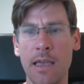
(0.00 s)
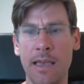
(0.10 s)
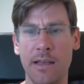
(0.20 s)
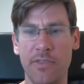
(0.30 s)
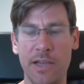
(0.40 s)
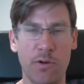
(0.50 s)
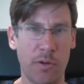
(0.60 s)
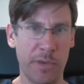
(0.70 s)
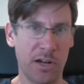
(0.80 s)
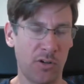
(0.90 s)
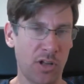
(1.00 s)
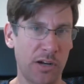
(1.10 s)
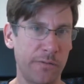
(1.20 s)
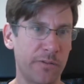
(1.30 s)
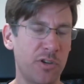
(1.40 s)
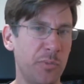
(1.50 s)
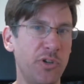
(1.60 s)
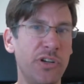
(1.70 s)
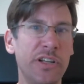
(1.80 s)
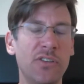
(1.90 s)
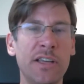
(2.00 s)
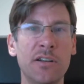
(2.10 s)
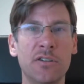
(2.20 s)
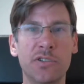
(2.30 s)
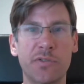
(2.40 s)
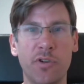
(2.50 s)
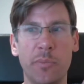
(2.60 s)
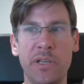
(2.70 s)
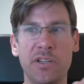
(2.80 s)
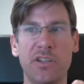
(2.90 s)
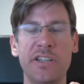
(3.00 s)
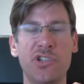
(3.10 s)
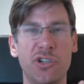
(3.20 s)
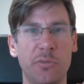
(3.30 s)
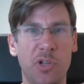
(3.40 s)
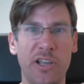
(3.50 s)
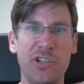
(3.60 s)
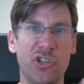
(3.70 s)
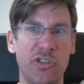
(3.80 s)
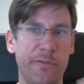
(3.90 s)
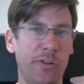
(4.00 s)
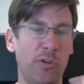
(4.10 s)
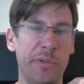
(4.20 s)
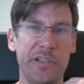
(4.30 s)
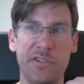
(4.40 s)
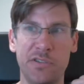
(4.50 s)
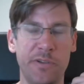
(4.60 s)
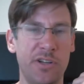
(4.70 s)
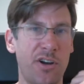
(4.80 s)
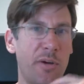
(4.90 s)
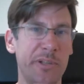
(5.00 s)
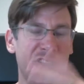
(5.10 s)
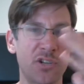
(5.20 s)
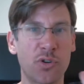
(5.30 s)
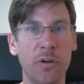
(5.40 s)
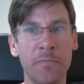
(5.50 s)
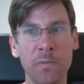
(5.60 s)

And there I met a lot of community leaders from Indonesia, Malaysia, the Philippines, Vietnam, etc.